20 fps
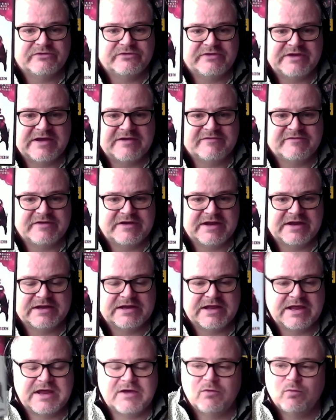
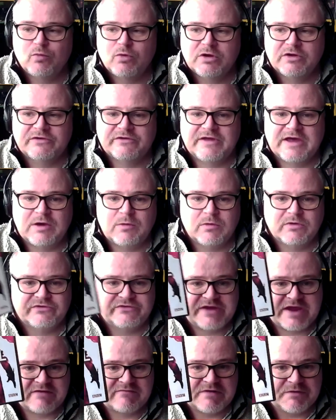Definitely one I want
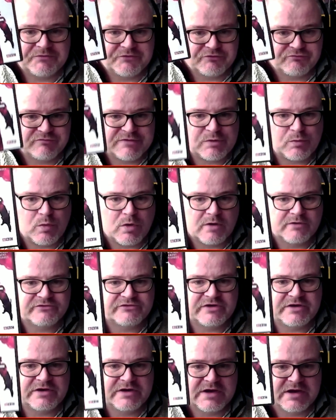to get around to
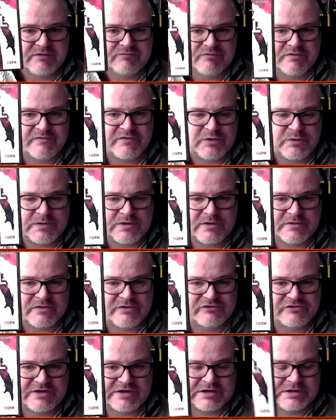rewatching and reviewing on
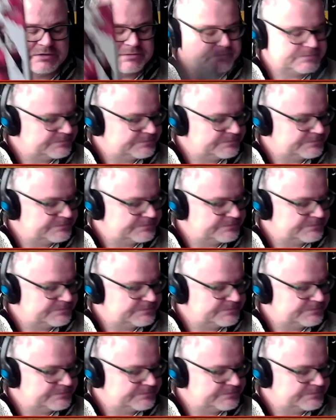the channel.